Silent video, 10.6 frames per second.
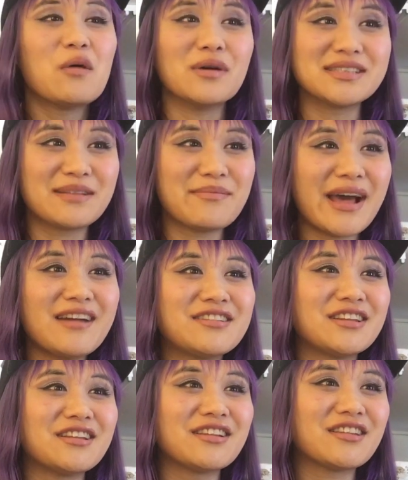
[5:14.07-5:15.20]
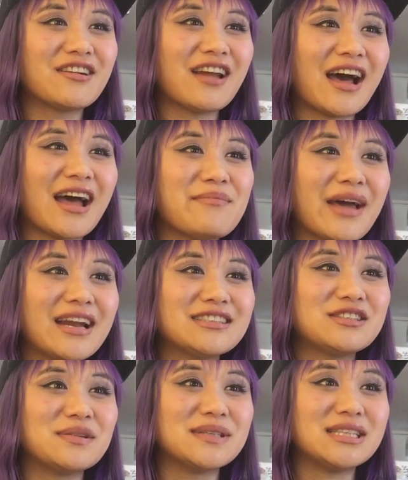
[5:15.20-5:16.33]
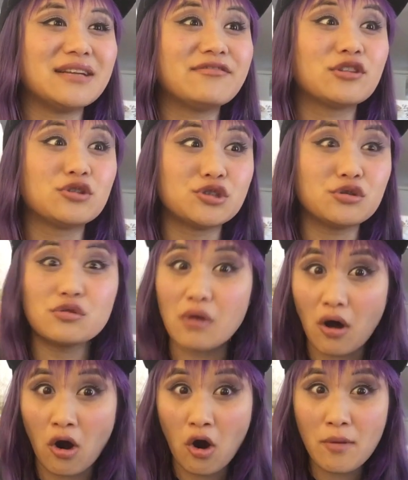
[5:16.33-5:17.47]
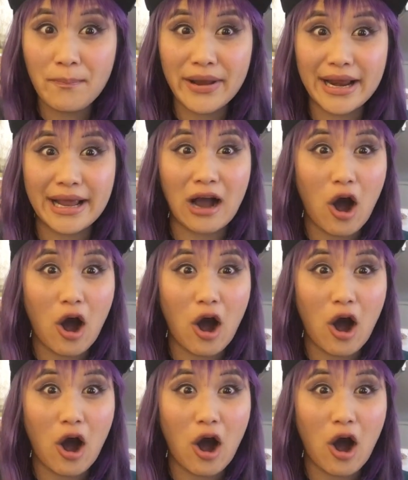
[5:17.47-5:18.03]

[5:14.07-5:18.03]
What's the matter? Did the third eye manage to achieve true opening?